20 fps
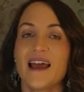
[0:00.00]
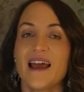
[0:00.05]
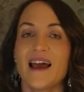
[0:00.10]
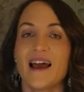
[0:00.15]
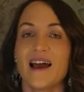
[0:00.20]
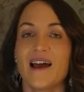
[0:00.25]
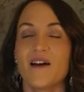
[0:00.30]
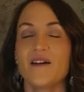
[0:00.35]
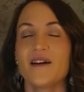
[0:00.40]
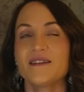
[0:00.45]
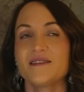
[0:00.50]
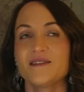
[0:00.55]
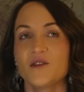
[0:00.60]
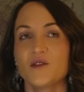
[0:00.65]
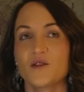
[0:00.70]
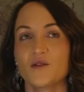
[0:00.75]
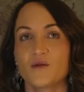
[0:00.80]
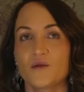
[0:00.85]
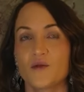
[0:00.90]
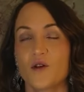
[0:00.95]
how has
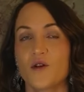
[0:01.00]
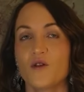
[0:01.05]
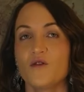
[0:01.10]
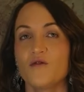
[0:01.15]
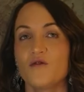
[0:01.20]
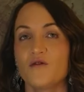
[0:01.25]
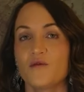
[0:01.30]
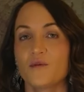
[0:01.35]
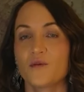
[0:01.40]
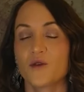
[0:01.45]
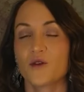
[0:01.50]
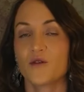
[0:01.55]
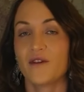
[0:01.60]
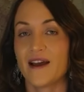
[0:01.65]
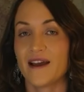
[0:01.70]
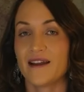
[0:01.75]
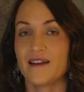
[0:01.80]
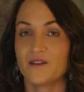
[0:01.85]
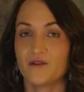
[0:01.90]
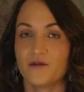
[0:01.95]
your growth
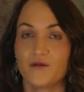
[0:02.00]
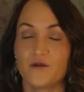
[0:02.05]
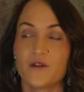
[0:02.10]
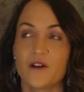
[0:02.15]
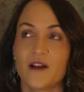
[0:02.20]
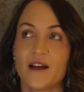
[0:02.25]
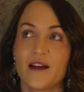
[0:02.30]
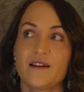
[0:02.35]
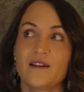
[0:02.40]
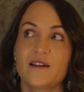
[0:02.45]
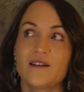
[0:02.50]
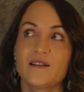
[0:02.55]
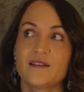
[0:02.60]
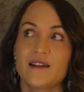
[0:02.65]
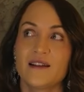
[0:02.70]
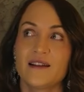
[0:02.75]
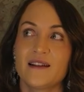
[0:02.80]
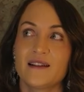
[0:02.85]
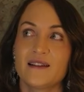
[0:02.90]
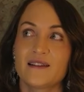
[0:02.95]
provided for others
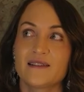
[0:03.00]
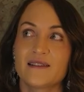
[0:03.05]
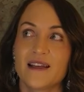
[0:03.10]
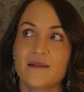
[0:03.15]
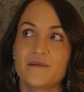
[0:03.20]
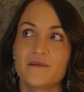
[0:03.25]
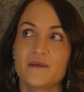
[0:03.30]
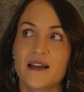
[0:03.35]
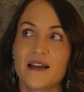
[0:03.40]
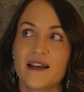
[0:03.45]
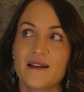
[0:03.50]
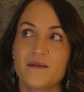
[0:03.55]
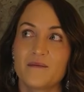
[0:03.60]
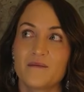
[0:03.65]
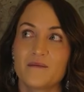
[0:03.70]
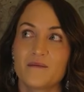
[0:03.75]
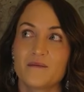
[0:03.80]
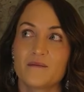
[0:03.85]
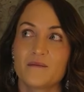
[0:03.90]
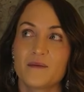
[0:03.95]
and at the same
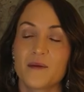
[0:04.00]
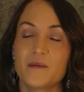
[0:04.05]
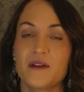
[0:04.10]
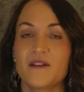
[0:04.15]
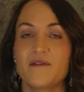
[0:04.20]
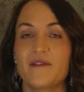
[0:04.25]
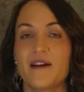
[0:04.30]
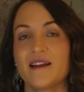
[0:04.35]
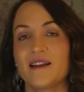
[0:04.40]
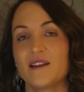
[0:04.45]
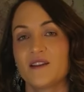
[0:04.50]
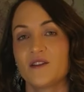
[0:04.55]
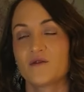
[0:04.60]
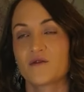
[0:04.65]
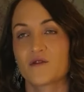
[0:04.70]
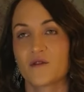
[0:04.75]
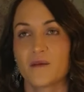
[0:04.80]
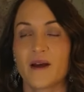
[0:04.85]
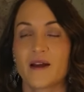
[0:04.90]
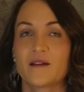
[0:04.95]
time maybe divided you
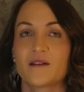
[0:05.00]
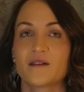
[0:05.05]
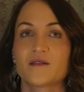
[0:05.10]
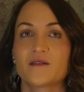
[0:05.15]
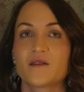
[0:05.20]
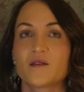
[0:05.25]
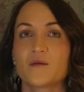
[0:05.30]
from others?